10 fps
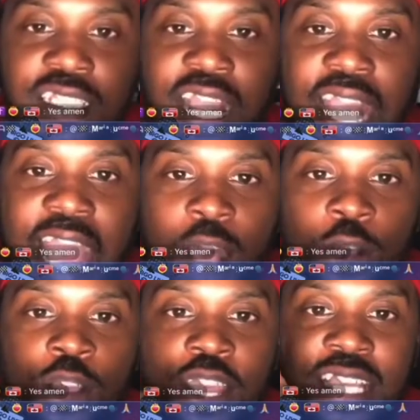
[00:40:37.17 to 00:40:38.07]
like
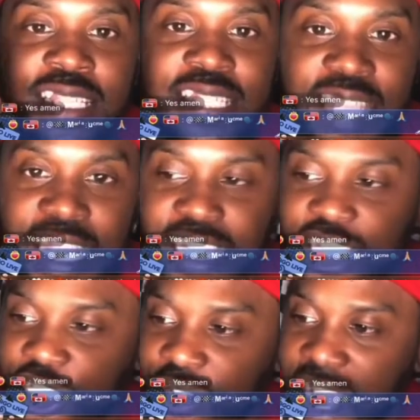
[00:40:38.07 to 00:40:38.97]
how
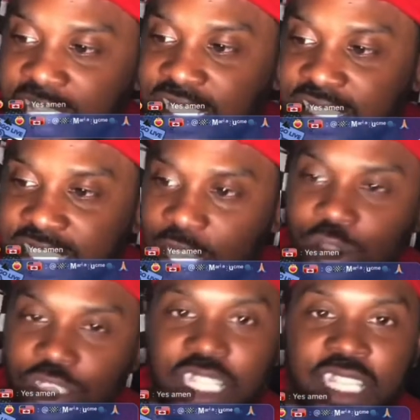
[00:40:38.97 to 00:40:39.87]
Satan tried to tell
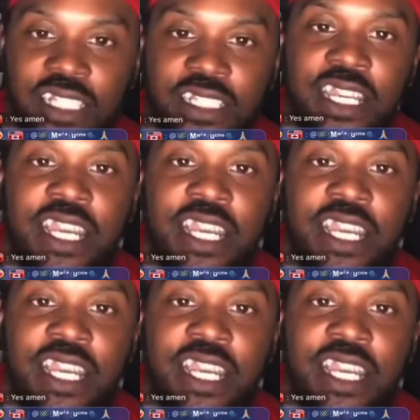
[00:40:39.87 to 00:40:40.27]
Jesus